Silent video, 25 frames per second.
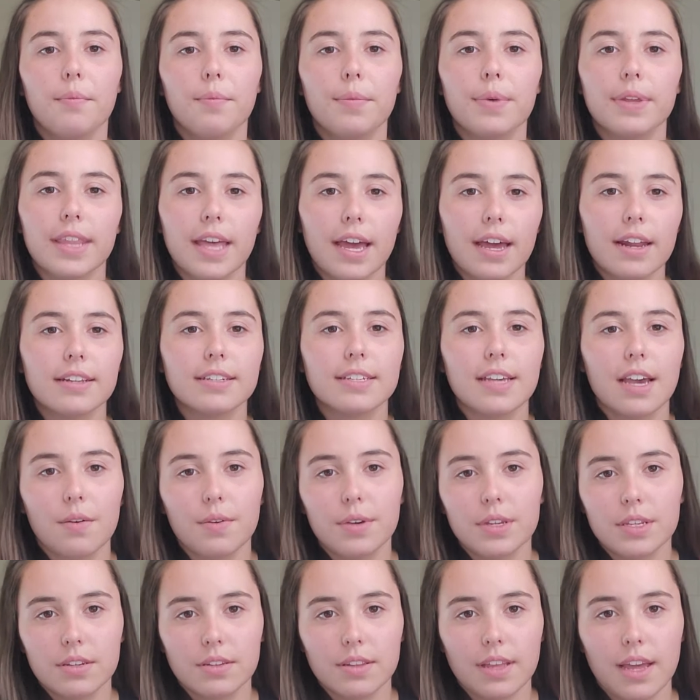But that is
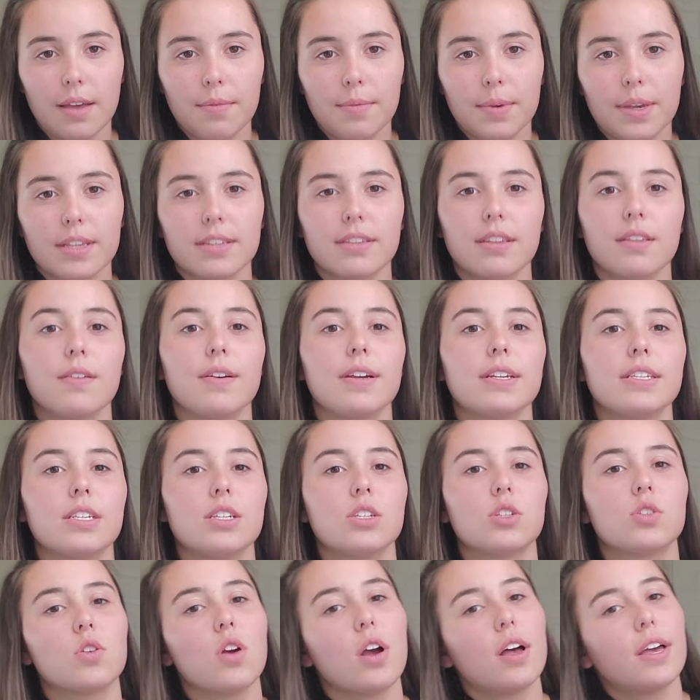how we do that, because otherwise
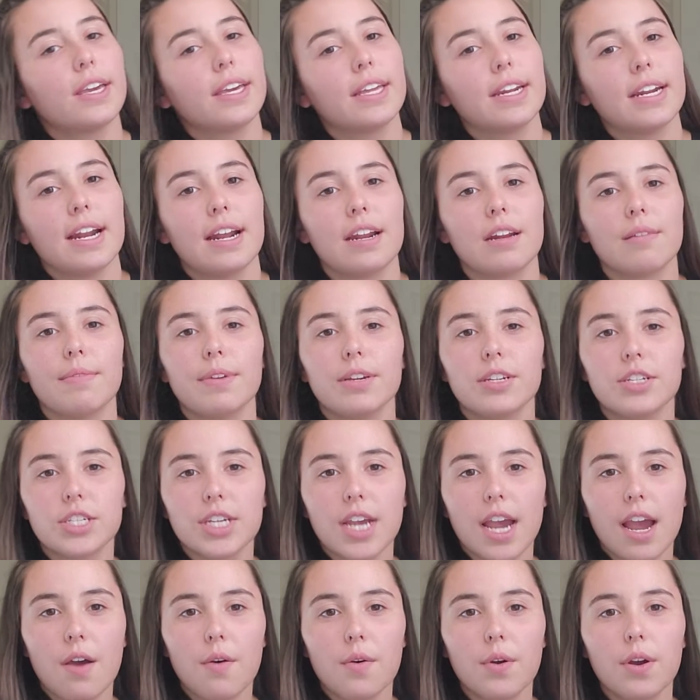he's crawling in and out of my
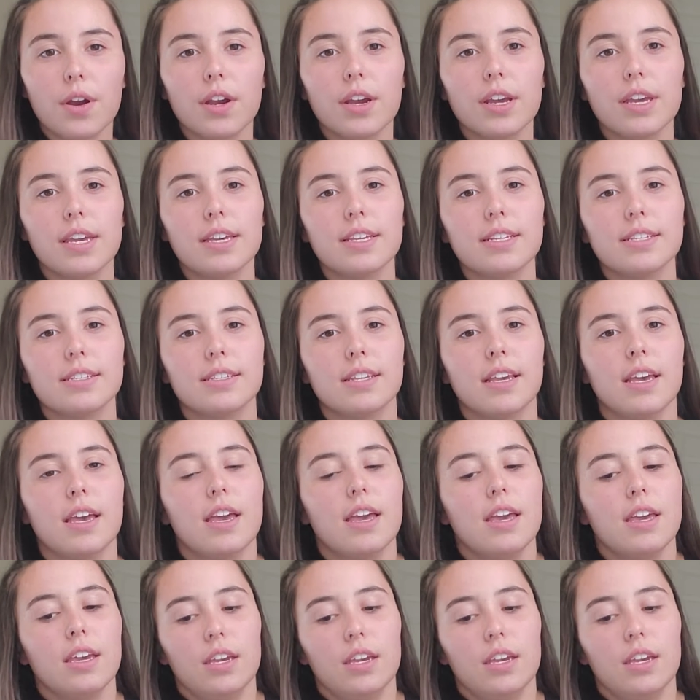shower, he's,